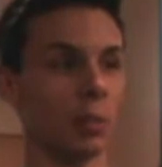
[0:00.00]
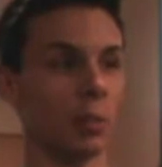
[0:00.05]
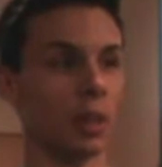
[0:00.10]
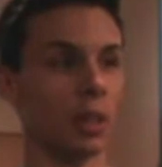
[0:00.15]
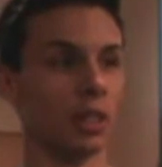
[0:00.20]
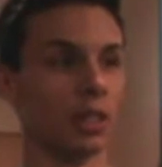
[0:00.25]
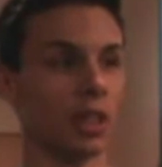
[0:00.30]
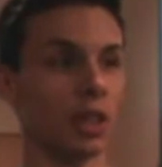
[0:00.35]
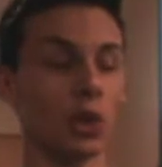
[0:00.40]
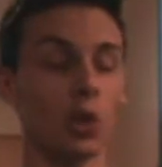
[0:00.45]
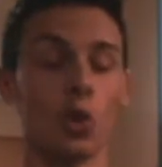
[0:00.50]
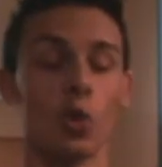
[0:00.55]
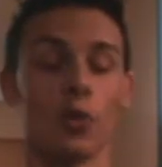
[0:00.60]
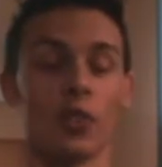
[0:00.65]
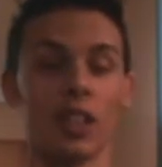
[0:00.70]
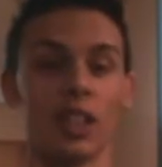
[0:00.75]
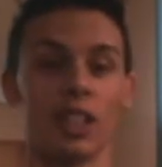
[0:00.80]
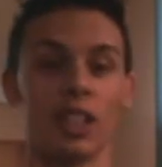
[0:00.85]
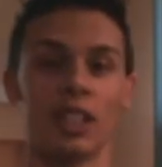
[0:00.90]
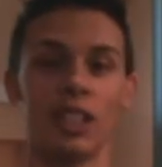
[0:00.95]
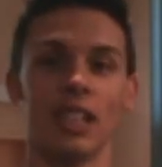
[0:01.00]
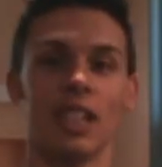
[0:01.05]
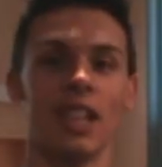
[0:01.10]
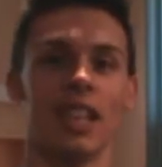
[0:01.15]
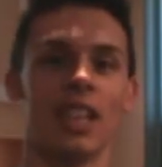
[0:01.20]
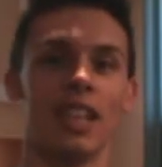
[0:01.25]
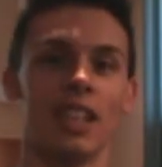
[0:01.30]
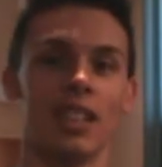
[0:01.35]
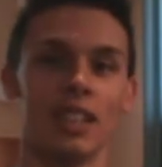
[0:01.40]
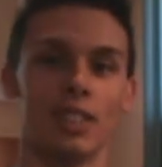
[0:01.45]
much. A Whovian
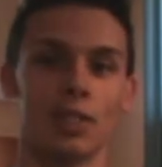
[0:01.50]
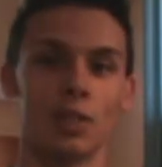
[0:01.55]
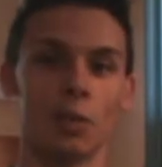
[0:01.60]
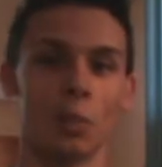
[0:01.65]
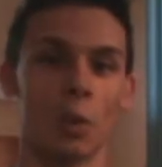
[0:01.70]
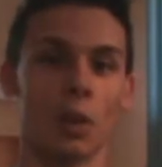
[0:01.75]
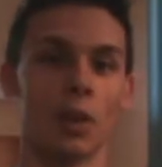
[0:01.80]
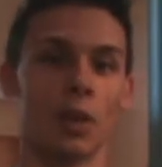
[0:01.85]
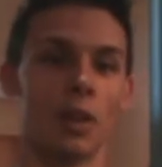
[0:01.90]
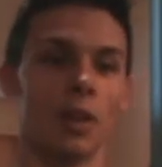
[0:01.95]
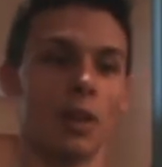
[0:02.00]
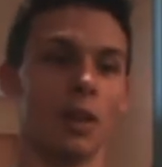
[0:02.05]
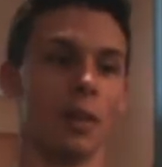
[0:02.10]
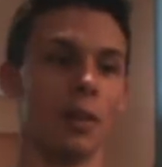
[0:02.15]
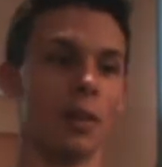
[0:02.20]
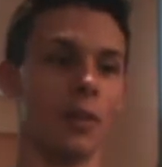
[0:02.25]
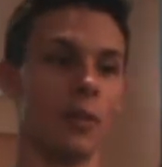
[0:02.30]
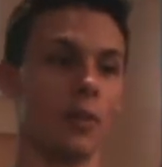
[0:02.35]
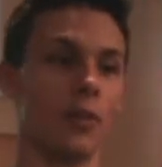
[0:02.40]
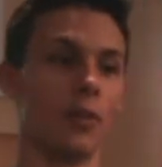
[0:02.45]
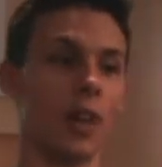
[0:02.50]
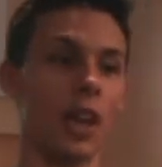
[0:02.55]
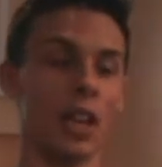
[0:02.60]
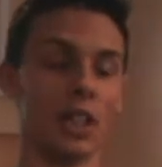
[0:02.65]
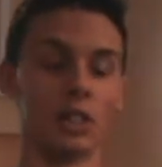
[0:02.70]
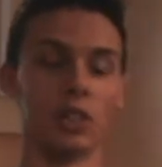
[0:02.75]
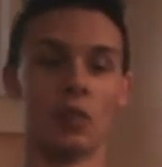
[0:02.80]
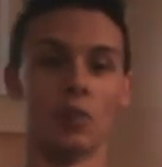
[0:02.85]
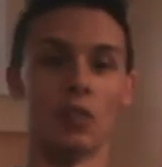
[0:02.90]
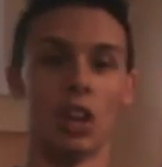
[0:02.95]
is what
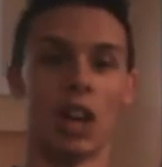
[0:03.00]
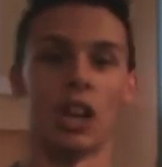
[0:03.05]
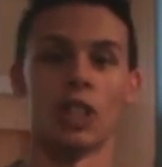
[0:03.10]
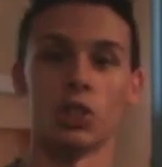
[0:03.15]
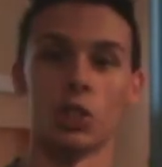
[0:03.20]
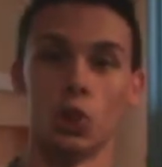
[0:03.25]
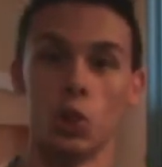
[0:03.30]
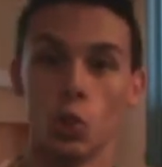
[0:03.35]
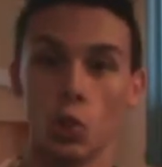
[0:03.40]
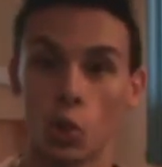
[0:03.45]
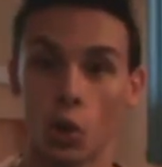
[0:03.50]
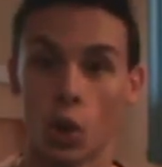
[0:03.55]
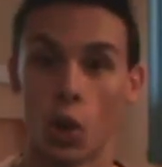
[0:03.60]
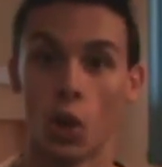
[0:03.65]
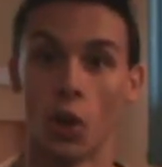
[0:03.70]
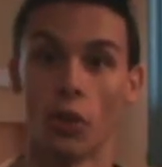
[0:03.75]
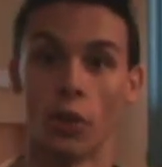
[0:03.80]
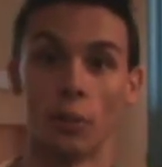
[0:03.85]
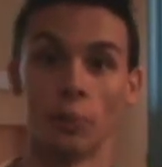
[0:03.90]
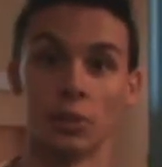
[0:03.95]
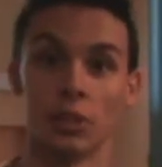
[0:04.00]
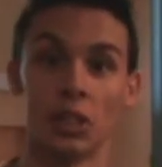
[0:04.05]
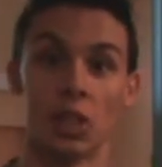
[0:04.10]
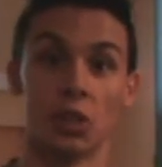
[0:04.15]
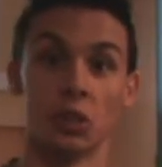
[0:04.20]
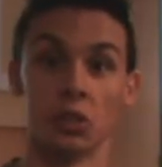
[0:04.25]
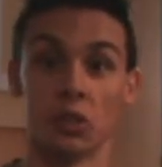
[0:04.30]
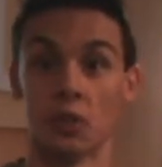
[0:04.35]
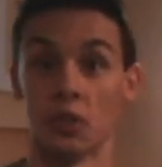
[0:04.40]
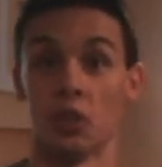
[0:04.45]
fans of Doctor Who call
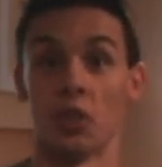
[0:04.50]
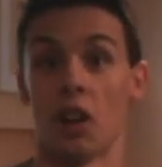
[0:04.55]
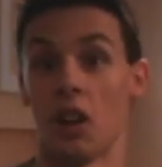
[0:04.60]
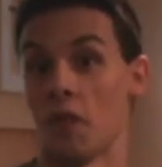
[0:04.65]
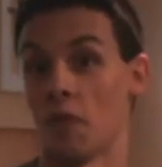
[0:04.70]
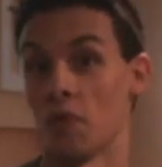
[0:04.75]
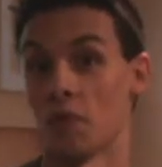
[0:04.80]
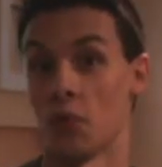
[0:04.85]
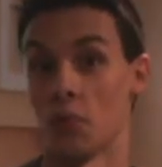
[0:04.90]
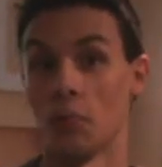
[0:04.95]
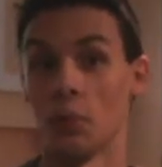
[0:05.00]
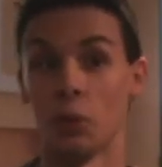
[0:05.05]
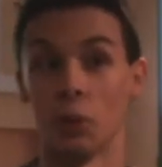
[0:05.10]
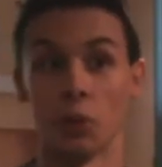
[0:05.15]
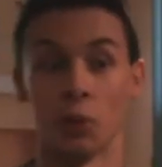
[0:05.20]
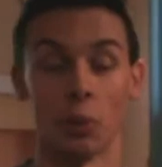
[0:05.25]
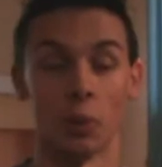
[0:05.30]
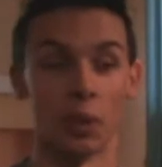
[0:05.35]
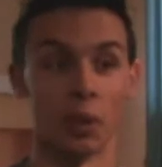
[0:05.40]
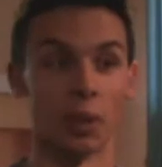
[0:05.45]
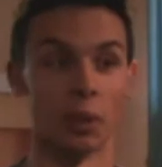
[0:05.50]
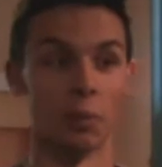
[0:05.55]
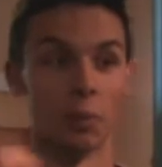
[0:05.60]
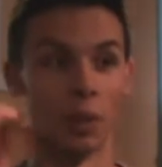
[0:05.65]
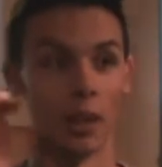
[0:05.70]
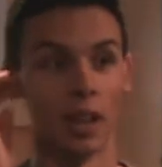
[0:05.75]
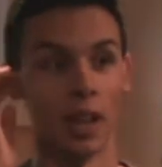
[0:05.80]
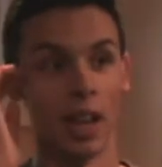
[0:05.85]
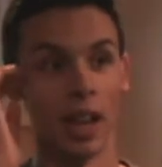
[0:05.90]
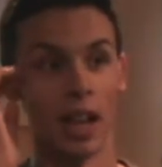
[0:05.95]
themselves if you're not familiar with it.
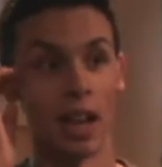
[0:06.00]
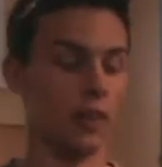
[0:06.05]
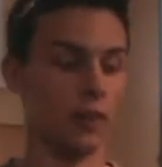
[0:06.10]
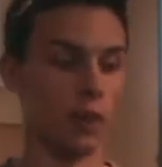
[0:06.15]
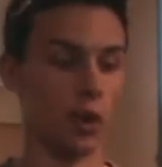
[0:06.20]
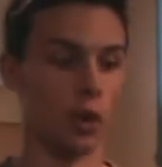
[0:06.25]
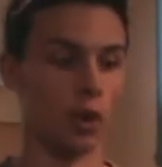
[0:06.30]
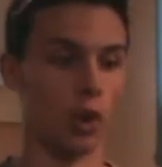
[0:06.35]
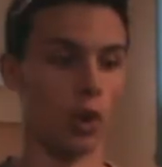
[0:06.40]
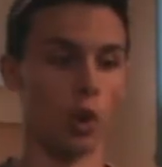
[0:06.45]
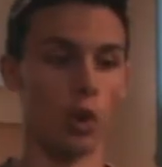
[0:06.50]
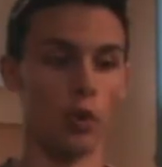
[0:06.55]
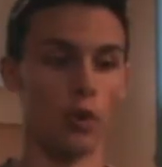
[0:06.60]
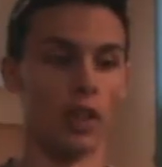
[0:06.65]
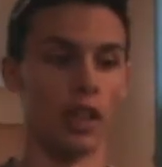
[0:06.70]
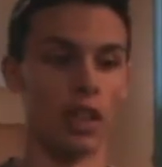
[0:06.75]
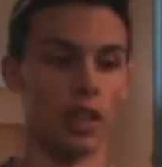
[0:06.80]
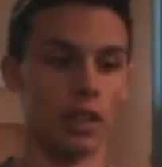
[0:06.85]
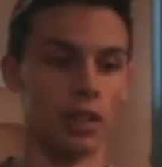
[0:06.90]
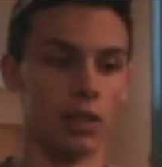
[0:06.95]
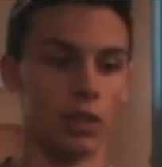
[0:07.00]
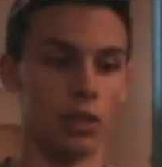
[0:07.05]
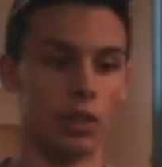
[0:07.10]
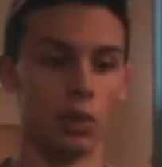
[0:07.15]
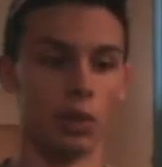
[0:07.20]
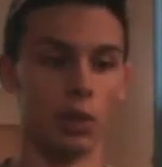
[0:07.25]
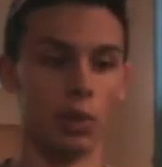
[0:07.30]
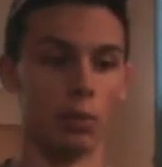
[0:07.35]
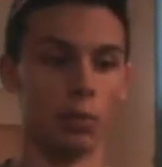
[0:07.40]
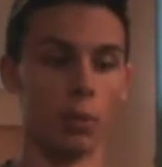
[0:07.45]
But if you're a Whovian,
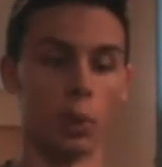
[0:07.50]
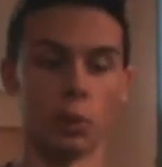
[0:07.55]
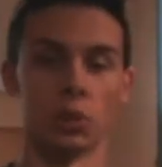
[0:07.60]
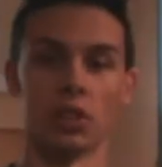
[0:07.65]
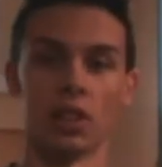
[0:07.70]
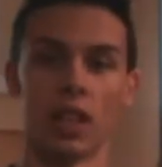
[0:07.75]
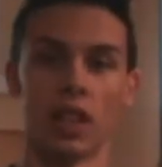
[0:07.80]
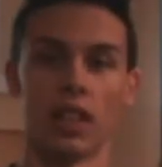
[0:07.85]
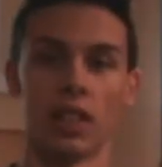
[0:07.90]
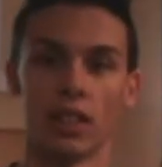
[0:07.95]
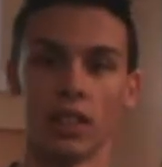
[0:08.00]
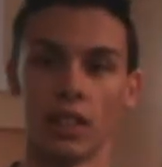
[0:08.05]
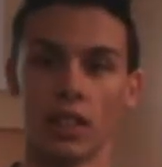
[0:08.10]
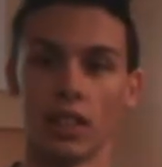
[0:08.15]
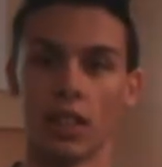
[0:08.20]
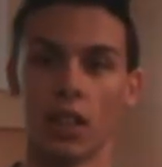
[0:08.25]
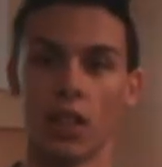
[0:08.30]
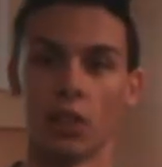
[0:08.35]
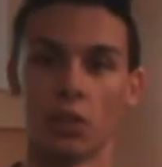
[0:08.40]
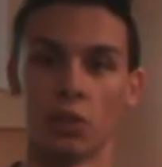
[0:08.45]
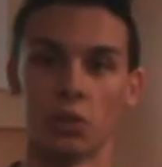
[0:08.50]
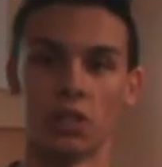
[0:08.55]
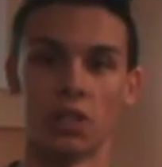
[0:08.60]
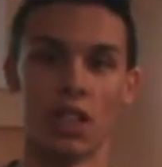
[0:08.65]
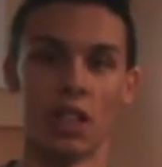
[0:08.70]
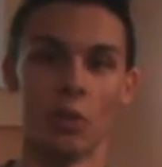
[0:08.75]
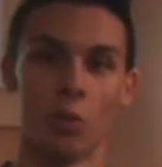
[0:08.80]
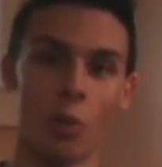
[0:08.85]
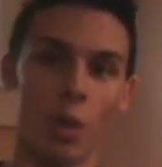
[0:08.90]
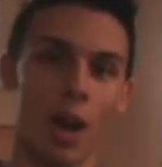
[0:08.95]
you'll most likely
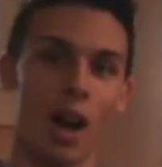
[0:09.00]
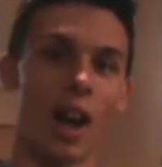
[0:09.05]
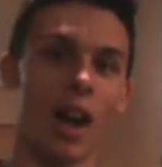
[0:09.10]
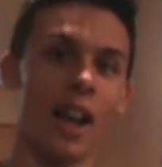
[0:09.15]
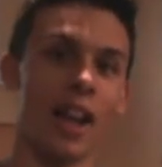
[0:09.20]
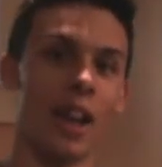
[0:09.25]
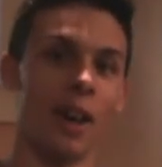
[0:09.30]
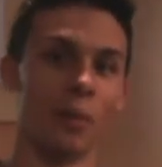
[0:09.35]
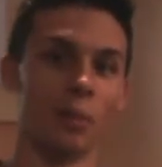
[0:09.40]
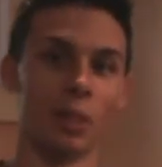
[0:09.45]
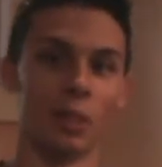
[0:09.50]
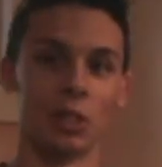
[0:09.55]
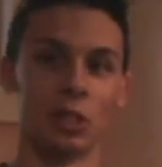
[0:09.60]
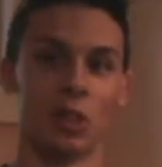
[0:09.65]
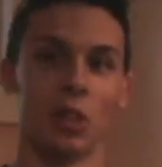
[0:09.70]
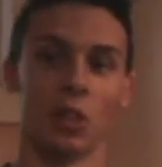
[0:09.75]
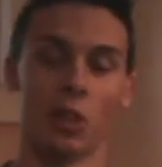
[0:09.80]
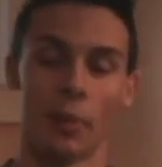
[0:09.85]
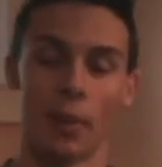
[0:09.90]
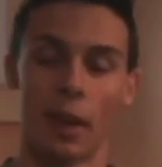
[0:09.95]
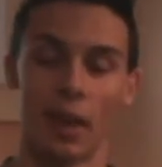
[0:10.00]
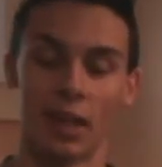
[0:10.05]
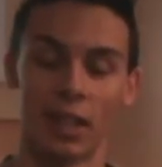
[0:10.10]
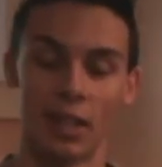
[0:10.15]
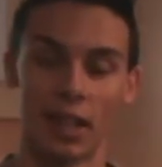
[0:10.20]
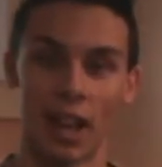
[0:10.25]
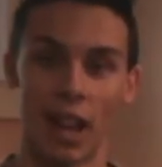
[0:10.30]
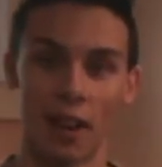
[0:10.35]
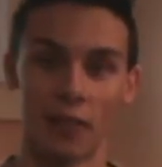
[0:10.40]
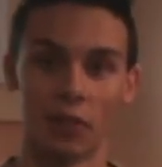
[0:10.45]
understand why I'm going to talk about
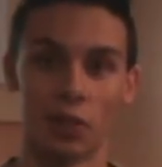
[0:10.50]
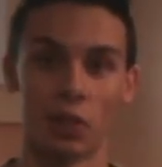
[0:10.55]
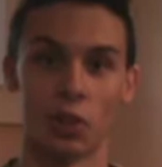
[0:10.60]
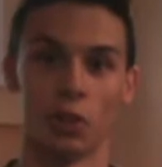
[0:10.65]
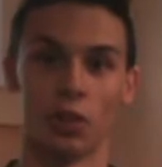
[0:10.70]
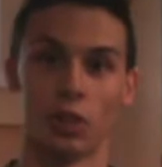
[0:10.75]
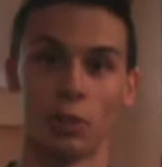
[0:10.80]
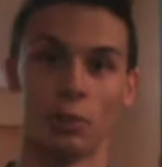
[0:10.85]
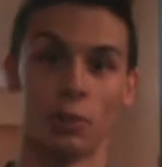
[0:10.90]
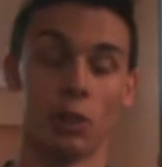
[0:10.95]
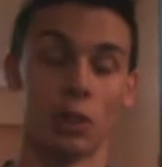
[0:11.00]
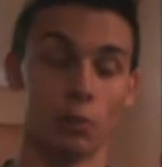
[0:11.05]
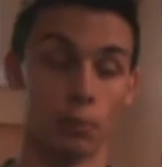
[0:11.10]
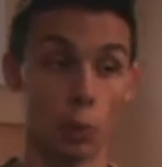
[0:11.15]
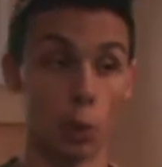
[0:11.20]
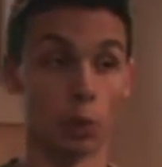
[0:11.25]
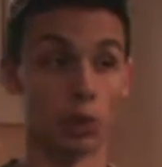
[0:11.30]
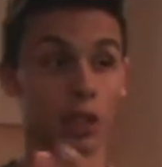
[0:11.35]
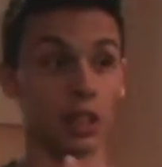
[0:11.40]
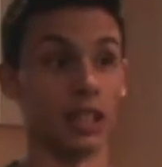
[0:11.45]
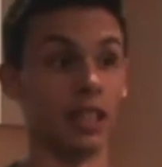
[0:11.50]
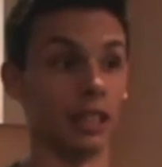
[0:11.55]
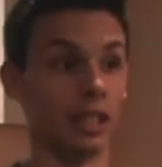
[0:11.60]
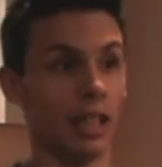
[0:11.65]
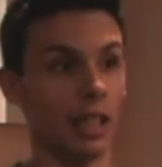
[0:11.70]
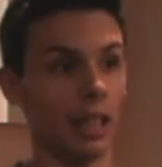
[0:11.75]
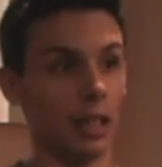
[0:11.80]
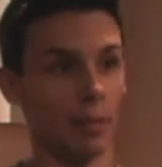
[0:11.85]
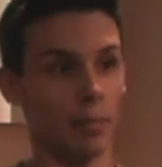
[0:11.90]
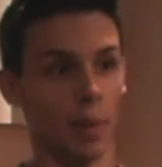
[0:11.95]
it after Christmas, mostly
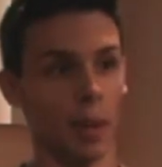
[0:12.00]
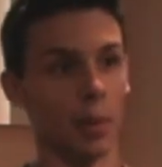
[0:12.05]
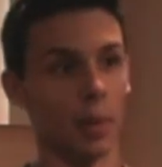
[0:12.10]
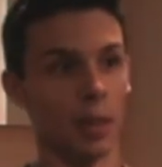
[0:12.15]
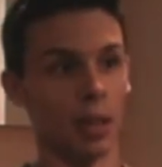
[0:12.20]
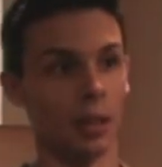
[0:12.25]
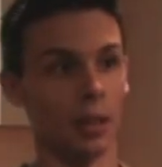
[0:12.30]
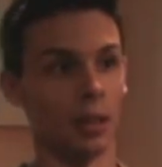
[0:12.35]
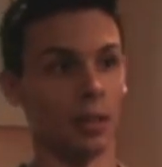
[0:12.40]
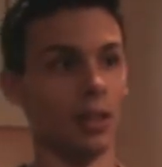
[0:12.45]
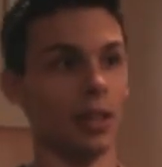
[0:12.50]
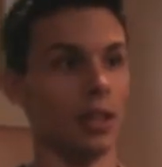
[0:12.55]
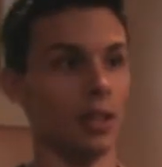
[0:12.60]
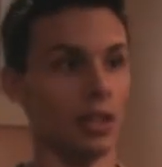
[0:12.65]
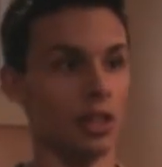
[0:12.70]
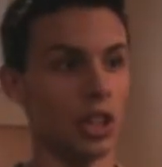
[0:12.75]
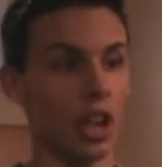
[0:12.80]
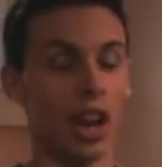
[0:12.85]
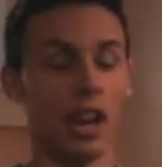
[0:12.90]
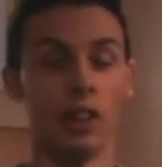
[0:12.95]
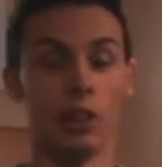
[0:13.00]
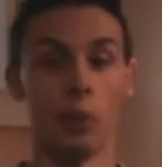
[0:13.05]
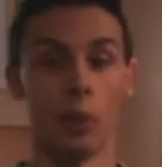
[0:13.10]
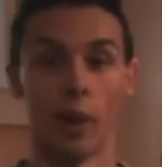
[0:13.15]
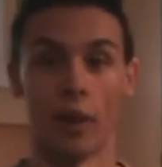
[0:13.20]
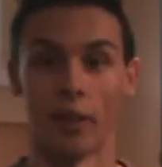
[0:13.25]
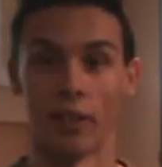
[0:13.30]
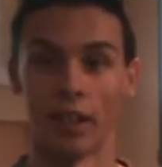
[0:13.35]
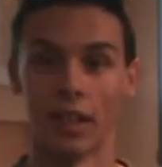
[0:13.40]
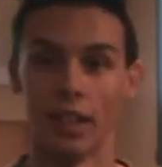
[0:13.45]
maybe in
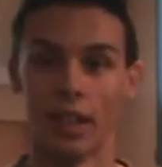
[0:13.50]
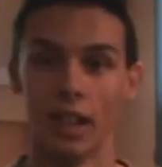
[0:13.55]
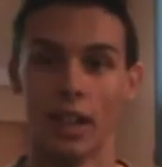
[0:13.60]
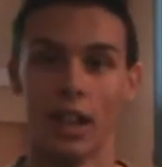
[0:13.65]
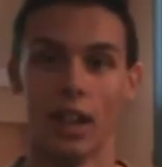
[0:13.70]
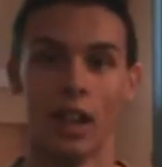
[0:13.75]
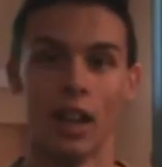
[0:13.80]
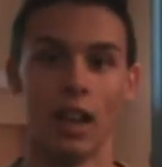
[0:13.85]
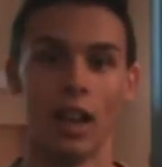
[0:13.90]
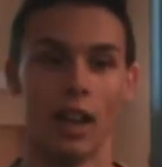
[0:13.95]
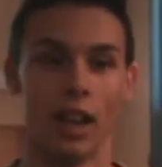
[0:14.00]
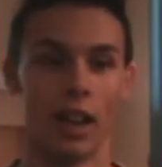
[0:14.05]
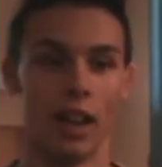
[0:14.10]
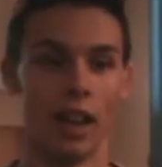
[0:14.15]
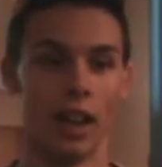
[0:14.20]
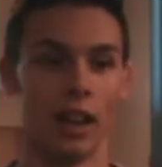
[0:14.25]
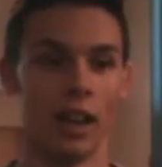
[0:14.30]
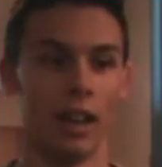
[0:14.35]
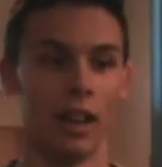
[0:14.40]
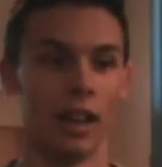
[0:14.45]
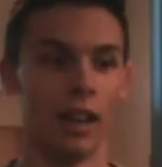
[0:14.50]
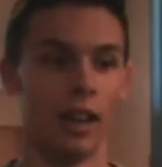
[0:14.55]
January. Uh,